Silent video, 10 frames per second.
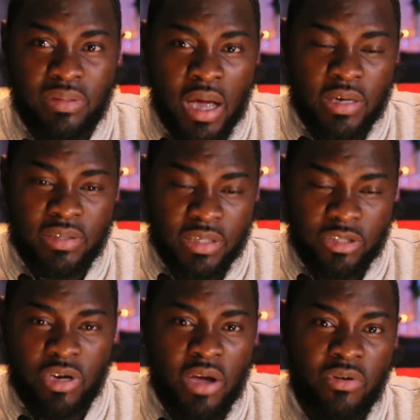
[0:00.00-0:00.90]
that,
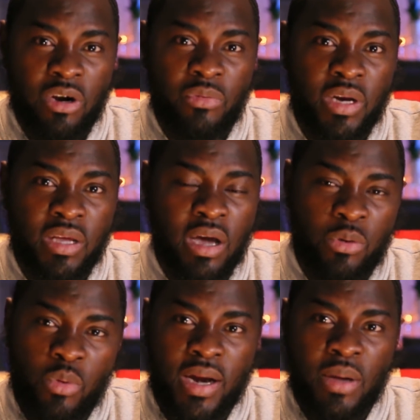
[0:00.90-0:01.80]
this driver already
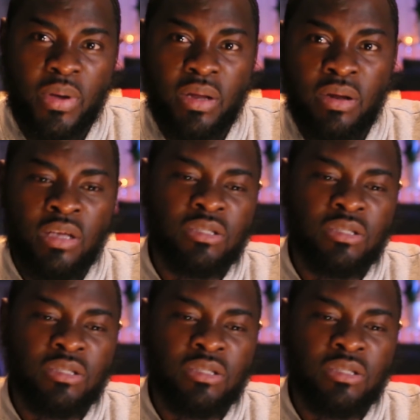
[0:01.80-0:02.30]
and what happened.